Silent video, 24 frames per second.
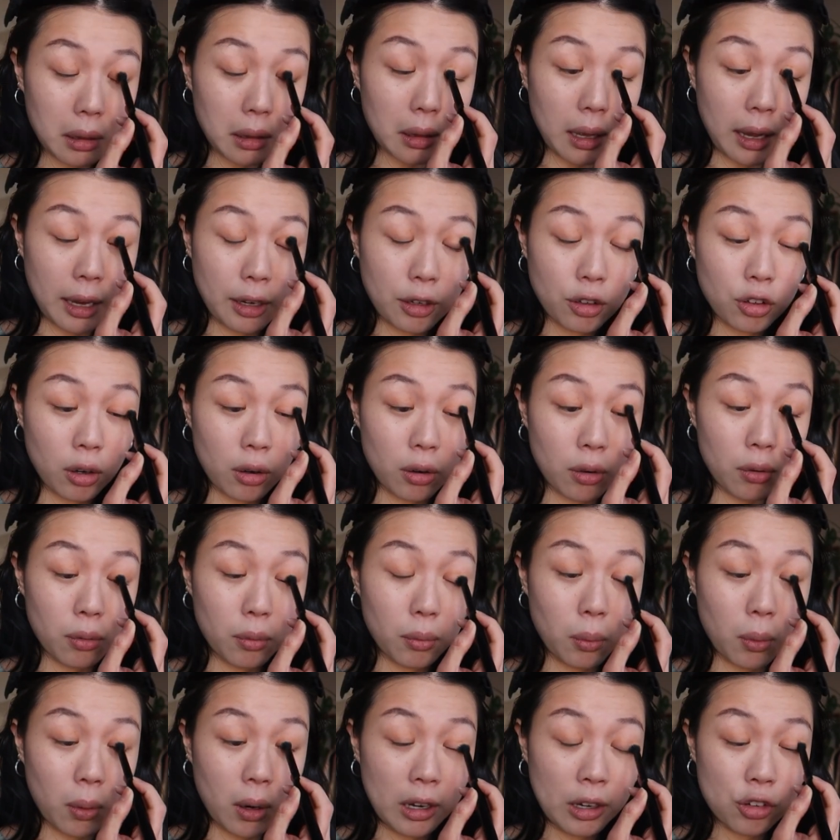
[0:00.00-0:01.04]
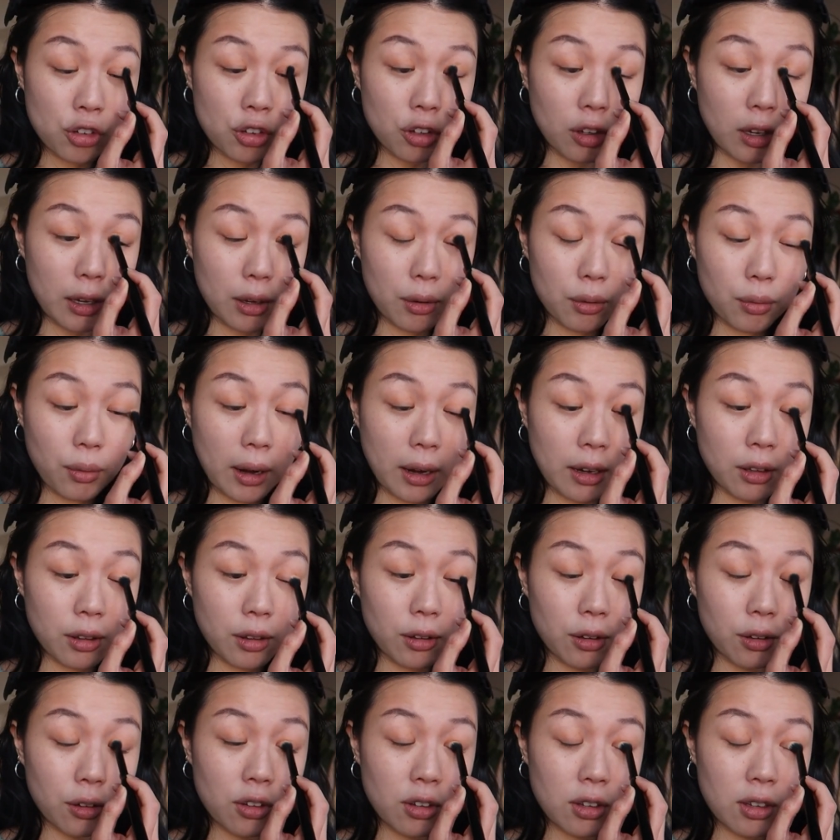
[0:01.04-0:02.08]
I don't watch like
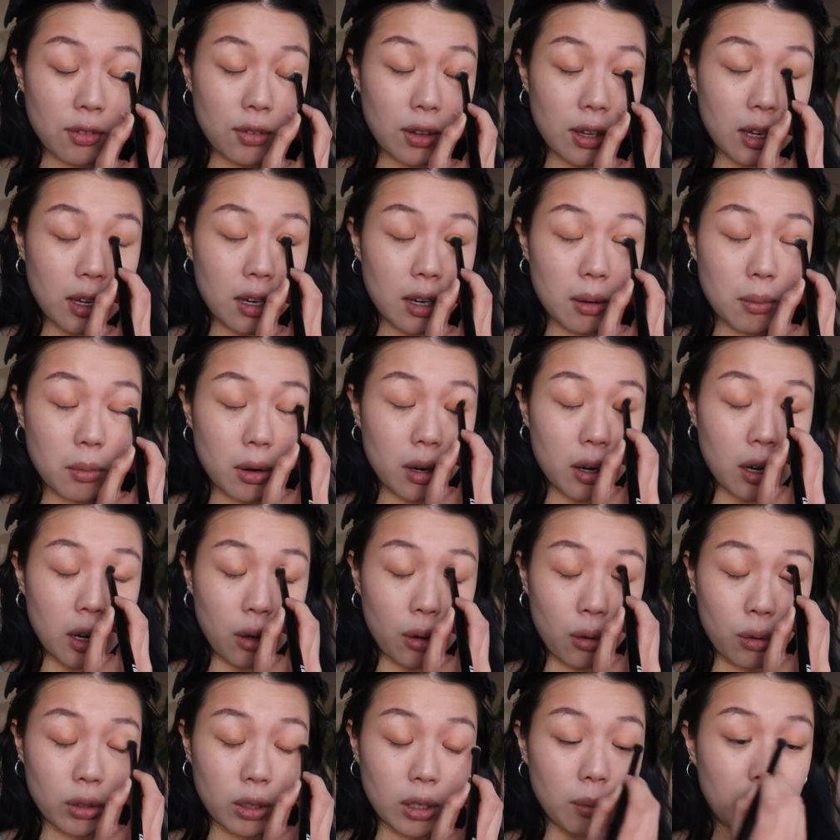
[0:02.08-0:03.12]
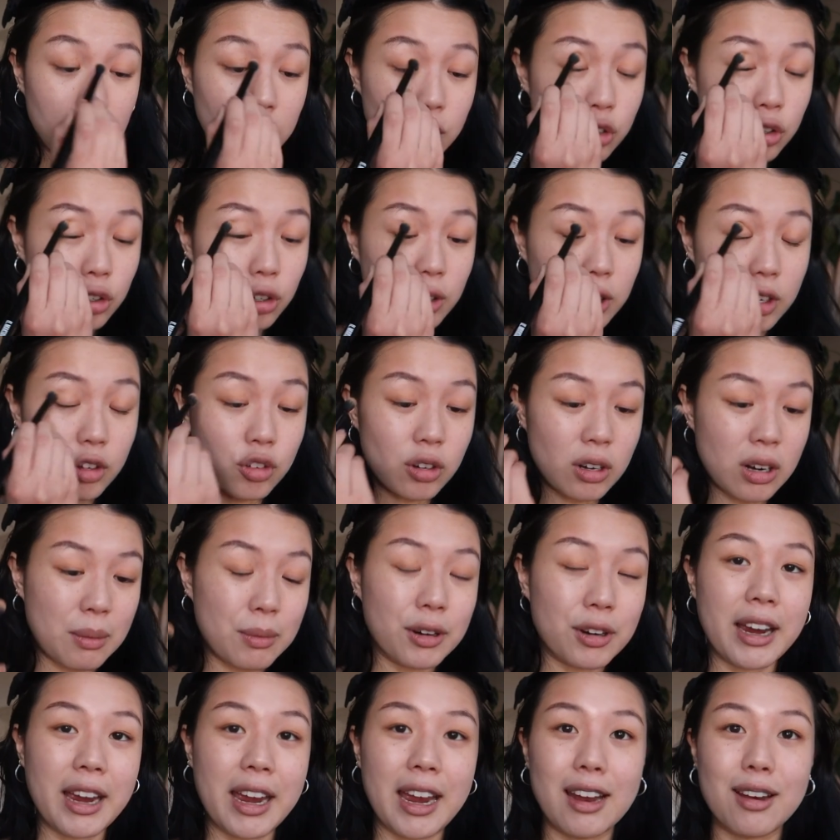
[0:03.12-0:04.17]
regular TV anymore I only watch Korean drama
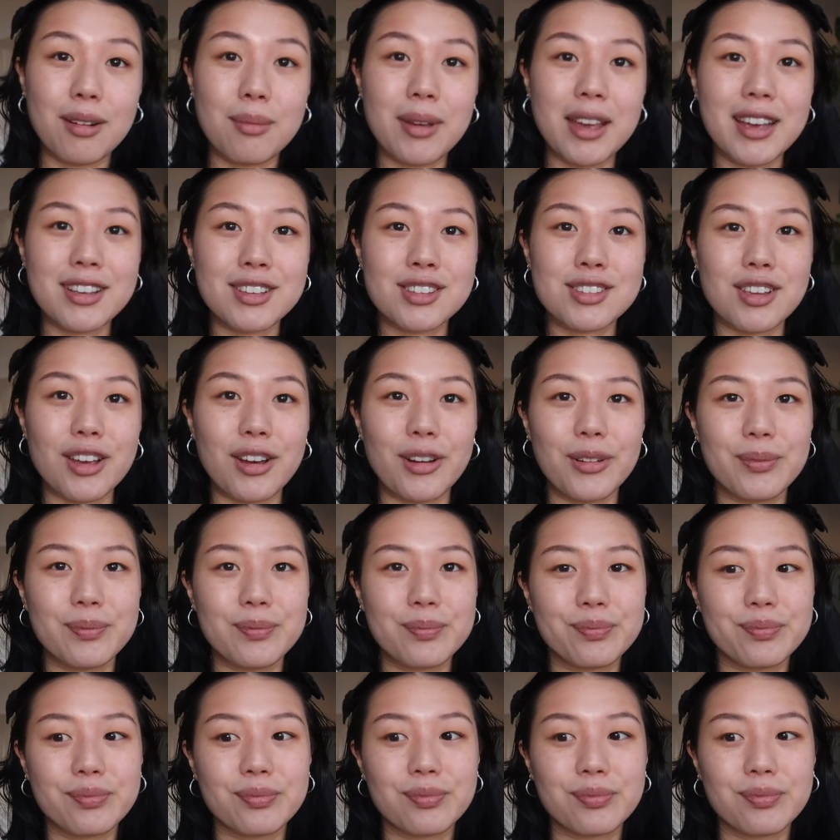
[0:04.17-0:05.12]
or anime so